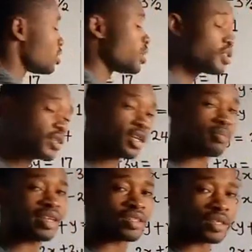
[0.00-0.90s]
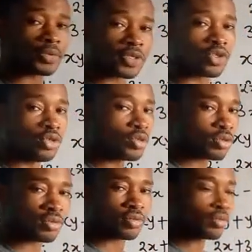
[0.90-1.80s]
use the statement
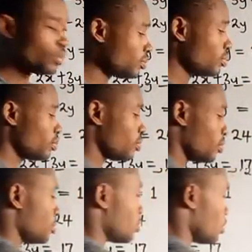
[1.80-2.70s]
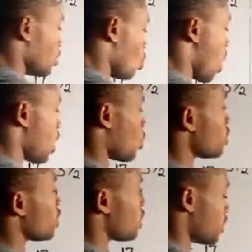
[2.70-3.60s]
substitute y equal
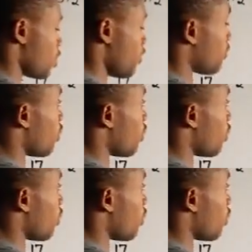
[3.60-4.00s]
to 33 over